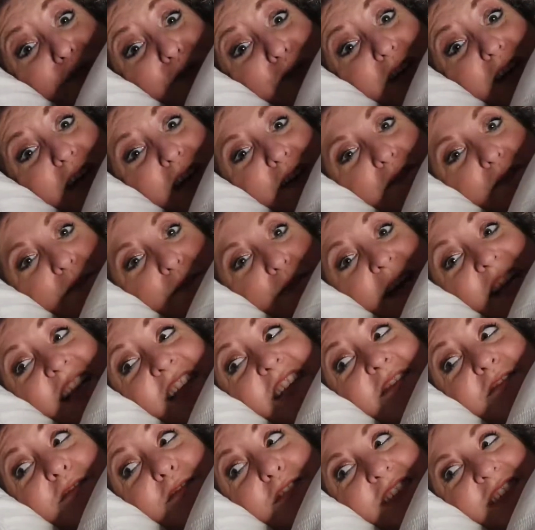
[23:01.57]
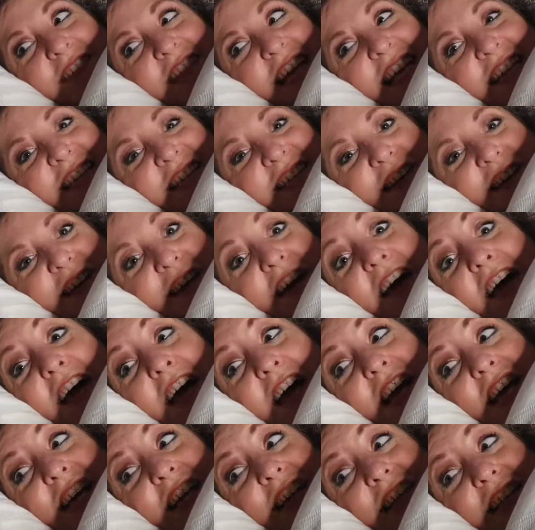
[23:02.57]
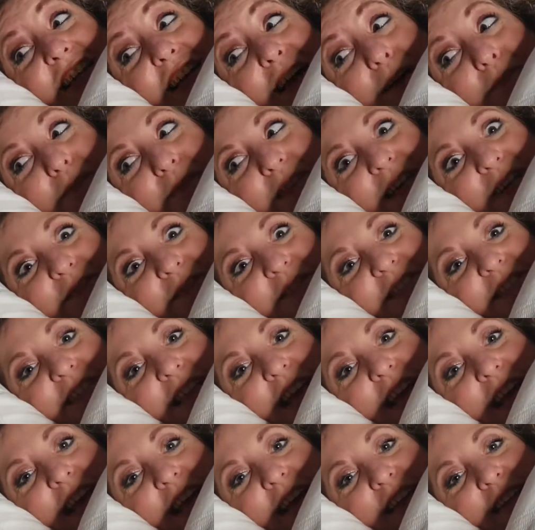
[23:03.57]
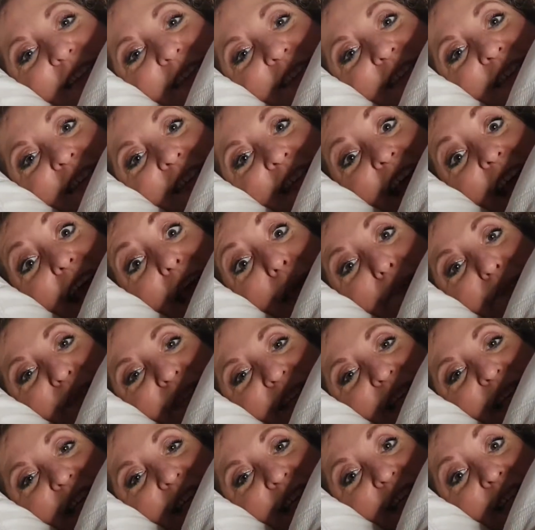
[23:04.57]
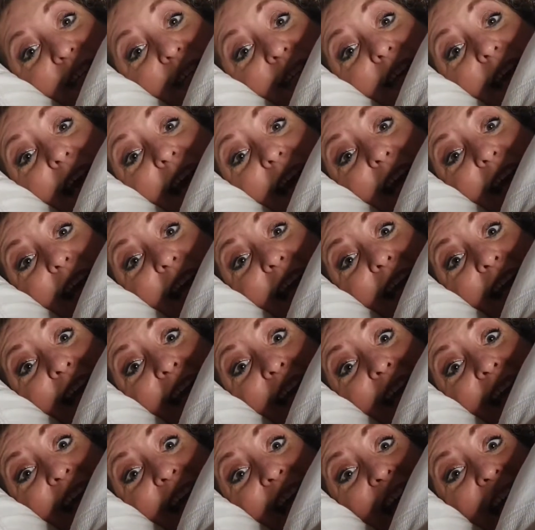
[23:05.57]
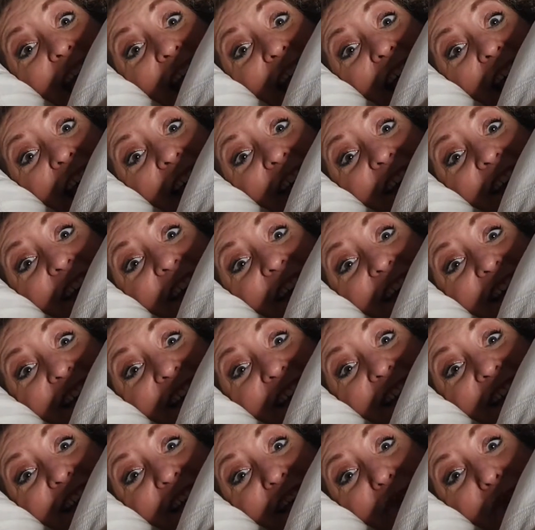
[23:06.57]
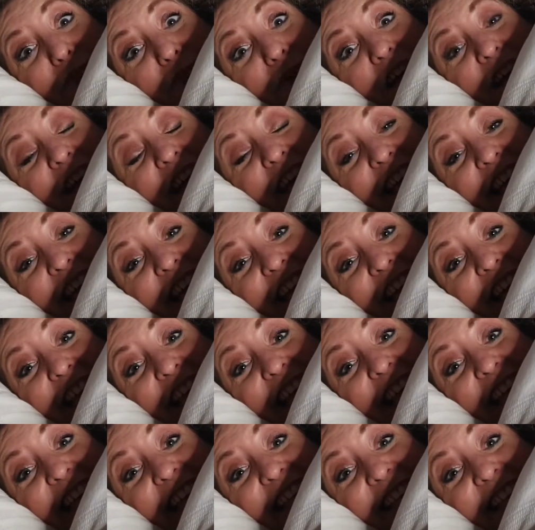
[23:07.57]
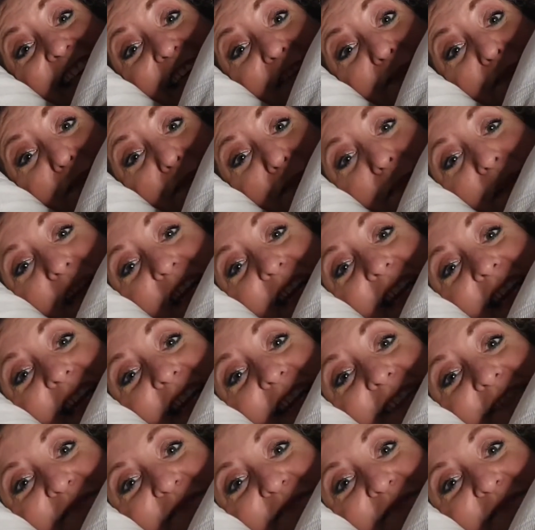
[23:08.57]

ready for bed for Santa to come downstairs, empty his sack, and then I can see what he's given me.